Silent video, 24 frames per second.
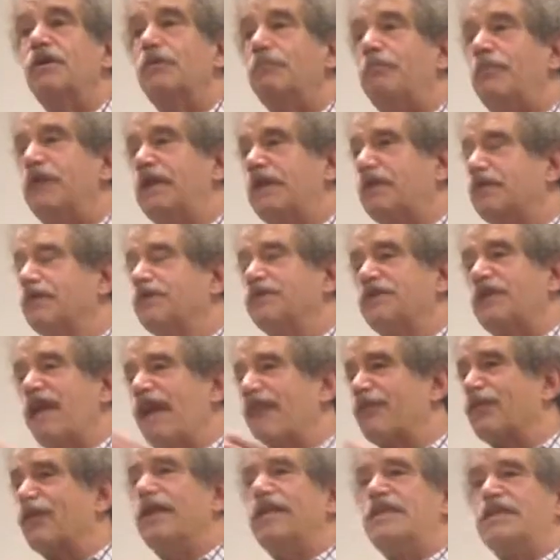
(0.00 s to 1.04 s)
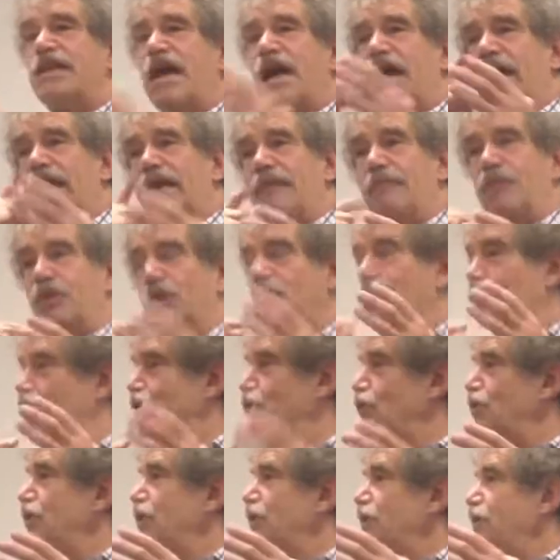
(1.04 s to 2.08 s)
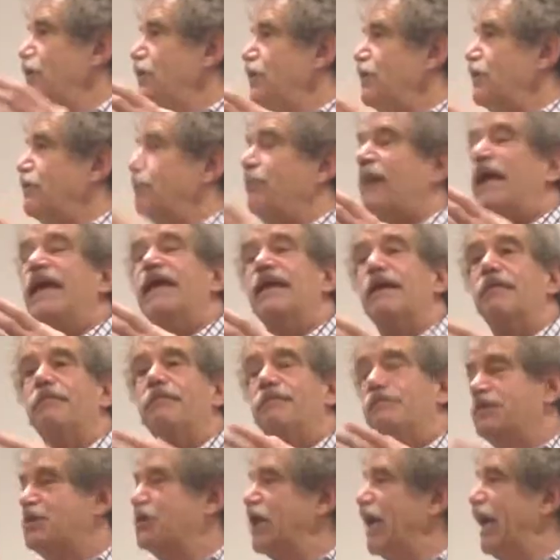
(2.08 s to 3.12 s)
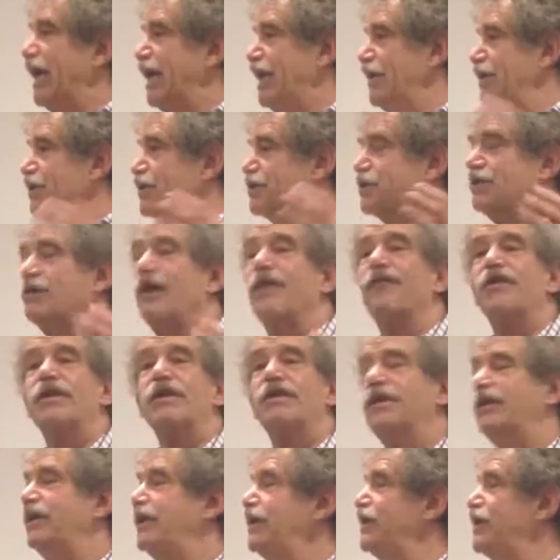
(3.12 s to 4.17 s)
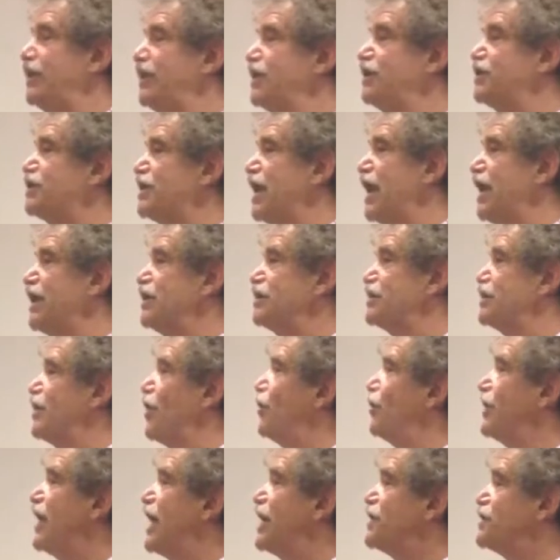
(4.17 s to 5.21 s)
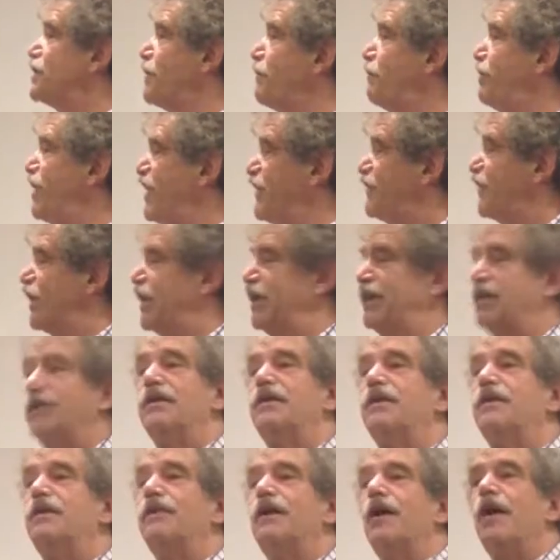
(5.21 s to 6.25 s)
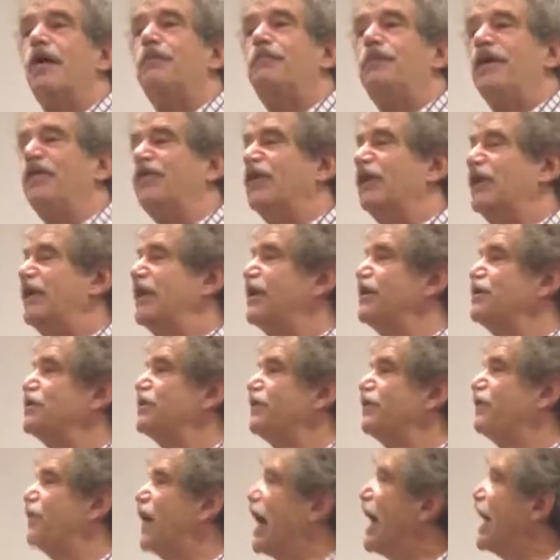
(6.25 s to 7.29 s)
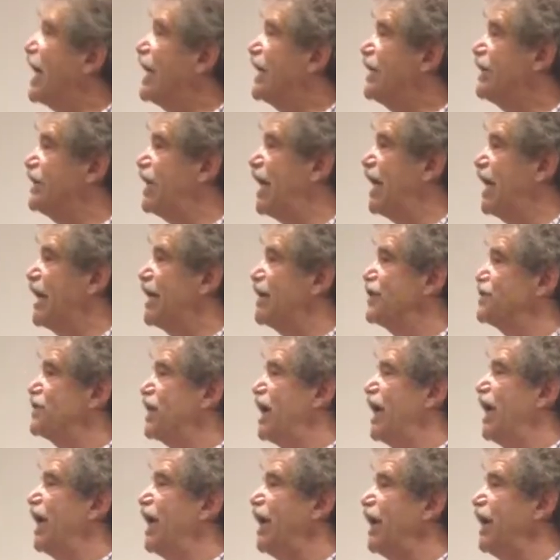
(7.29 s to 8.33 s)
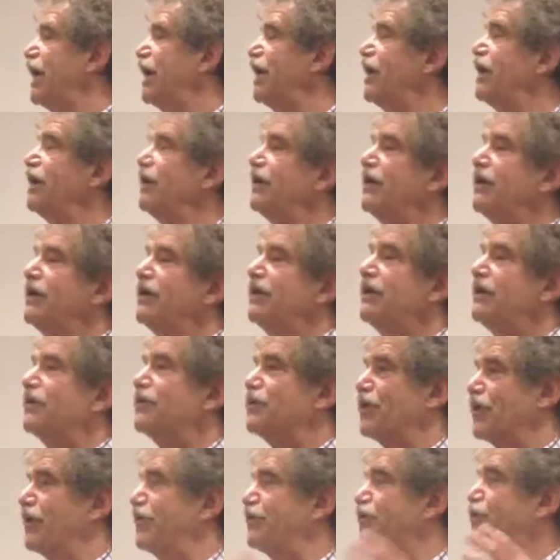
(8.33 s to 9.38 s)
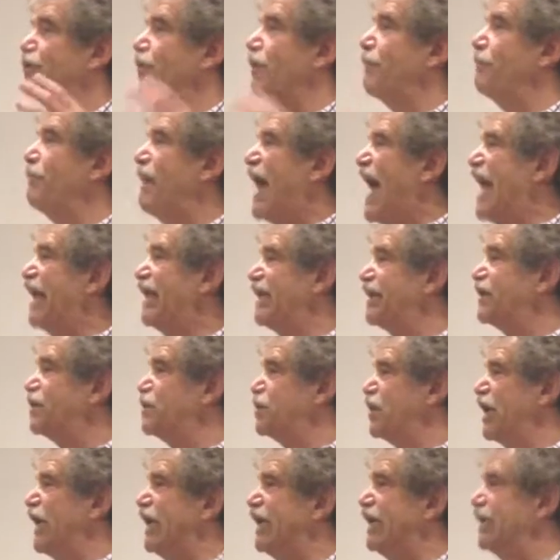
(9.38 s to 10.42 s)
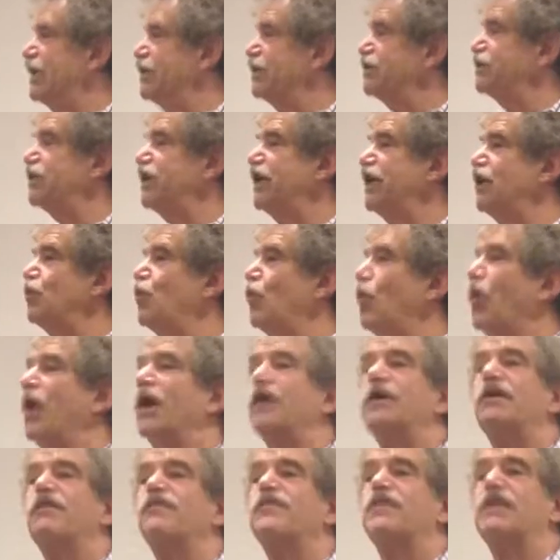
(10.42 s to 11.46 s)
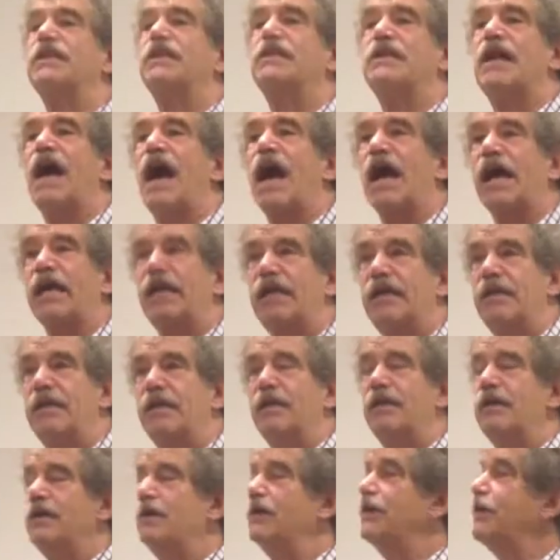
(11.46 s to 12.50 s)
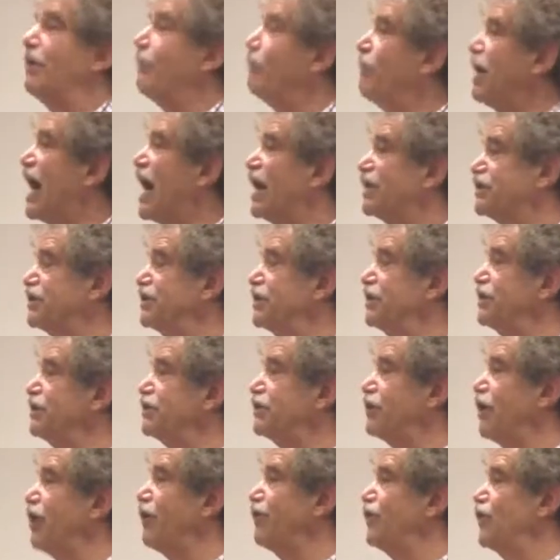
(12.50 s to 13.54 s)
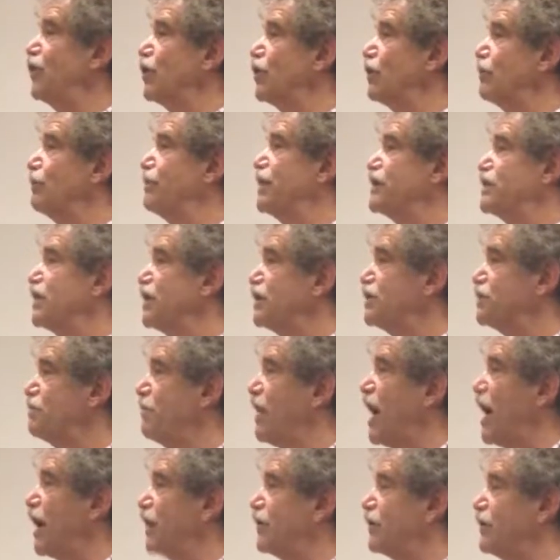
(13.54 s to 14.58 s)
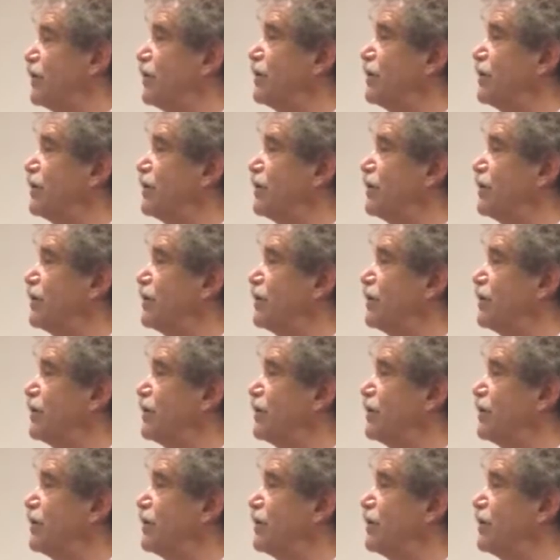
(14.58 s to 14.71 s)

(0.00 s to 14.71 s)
Because every time you make a change, lovingly these days known as a pivot is defined as a sort of dramatic change in one of the 9 boxes of your business model,